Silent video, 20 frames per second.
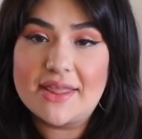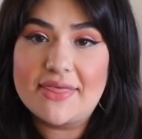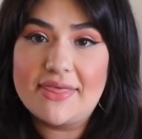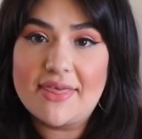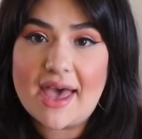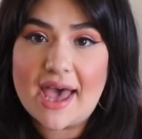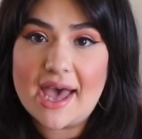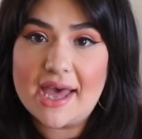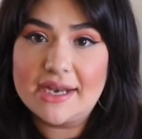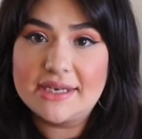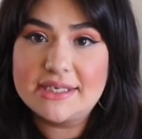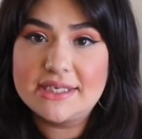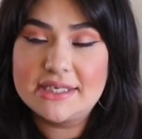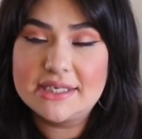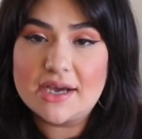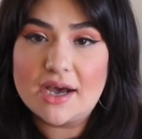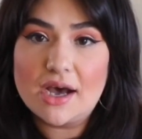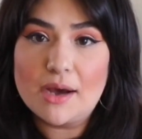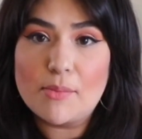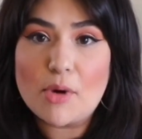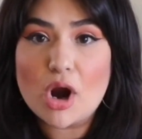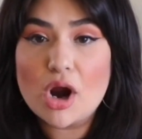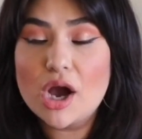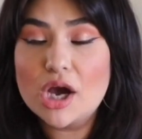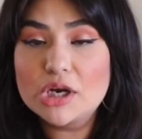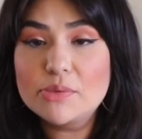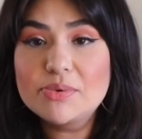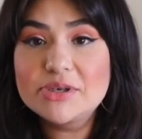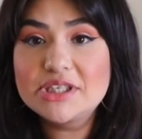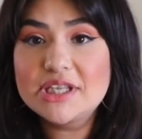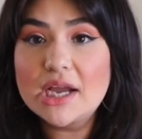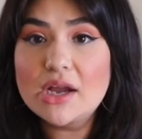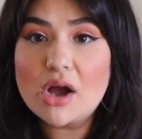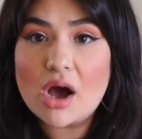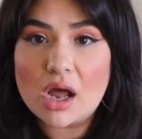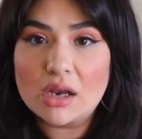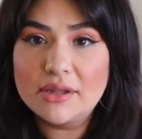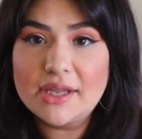that are 100% cotton.